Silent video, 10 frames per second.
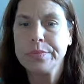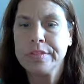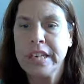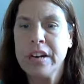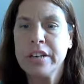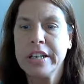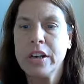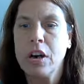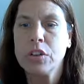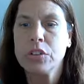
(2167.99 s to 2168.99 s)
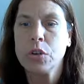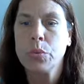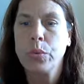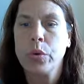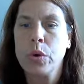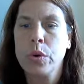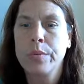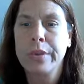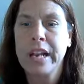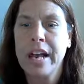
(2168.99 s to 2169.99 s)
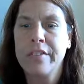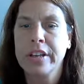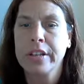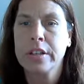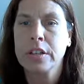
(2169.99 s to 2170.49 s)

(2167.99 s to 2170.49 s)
down here also we've been having,